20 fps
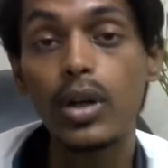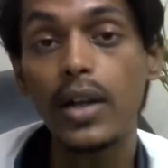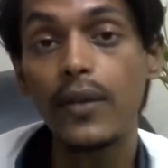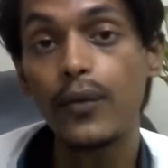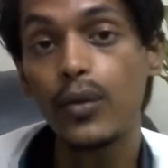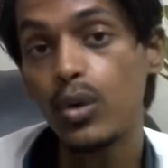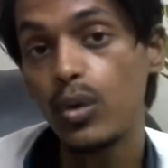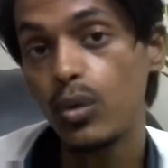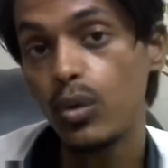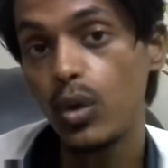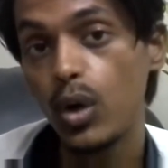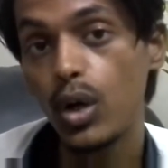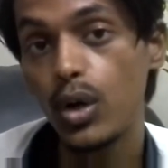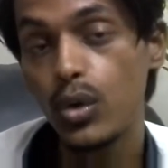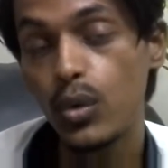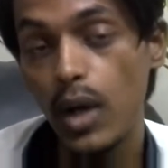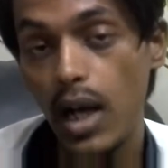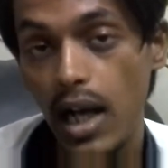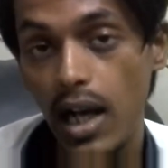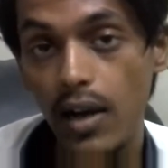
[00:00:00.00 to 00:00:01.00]
if you want
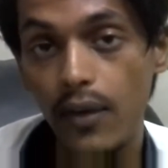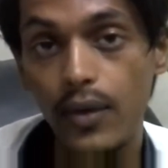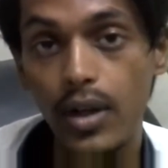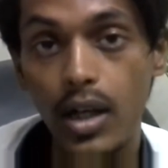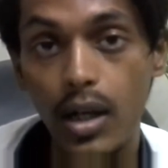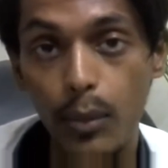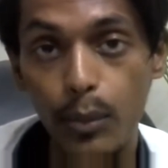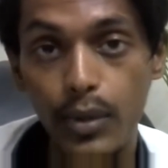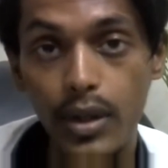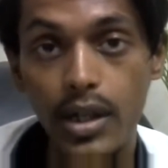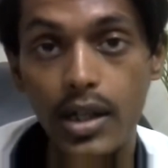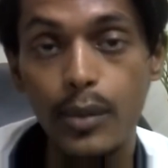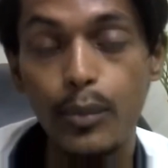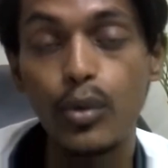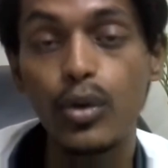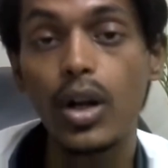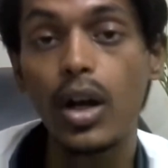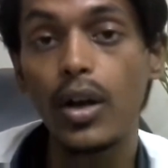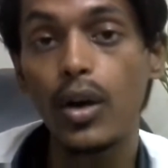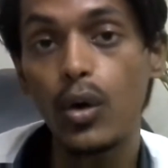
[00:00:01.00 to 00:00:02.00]
to have a complete
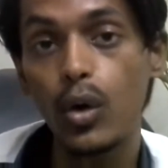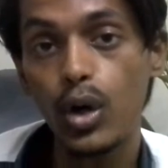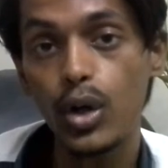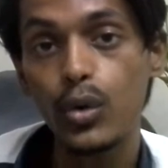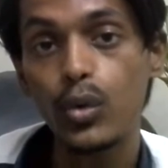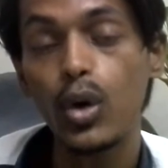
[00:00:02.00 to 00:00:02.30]
report or